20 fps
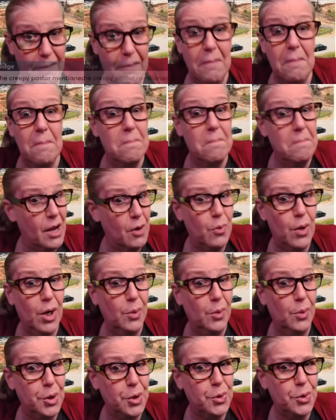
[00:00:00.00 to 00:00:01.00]
May well
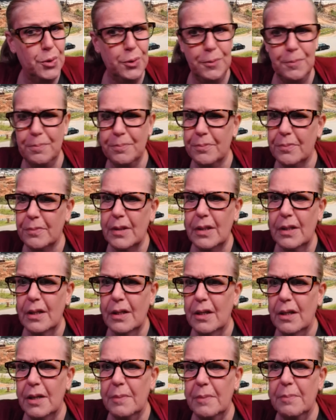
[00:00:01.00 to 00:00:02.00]
be true.
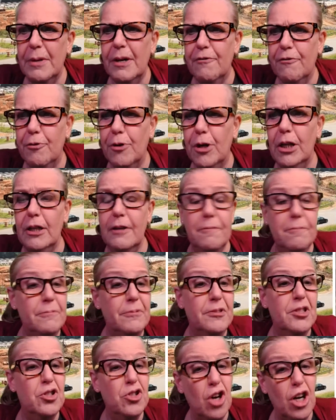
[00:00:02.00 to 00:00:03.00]
He may well have
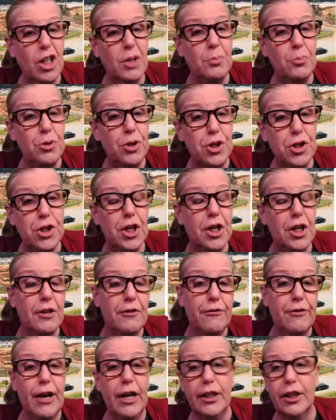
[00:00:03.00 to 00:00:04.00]
not appreciated the
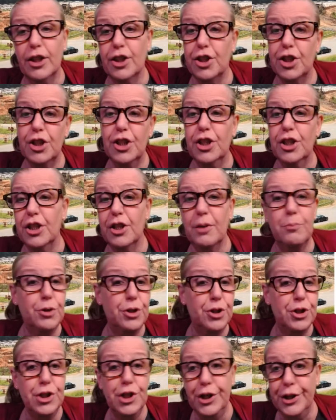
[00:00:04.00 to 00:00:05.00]
fact that she didn't
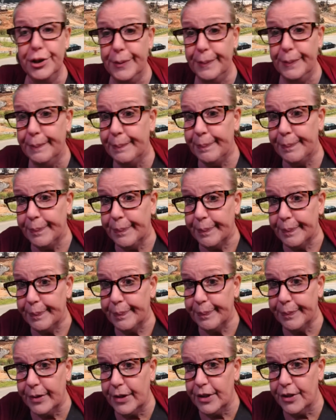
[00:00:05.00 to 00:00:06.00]
appreciate him.
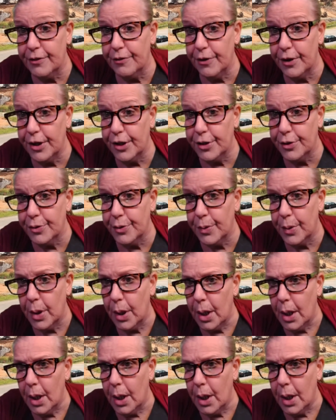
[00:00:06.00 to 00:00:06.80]
This is very true.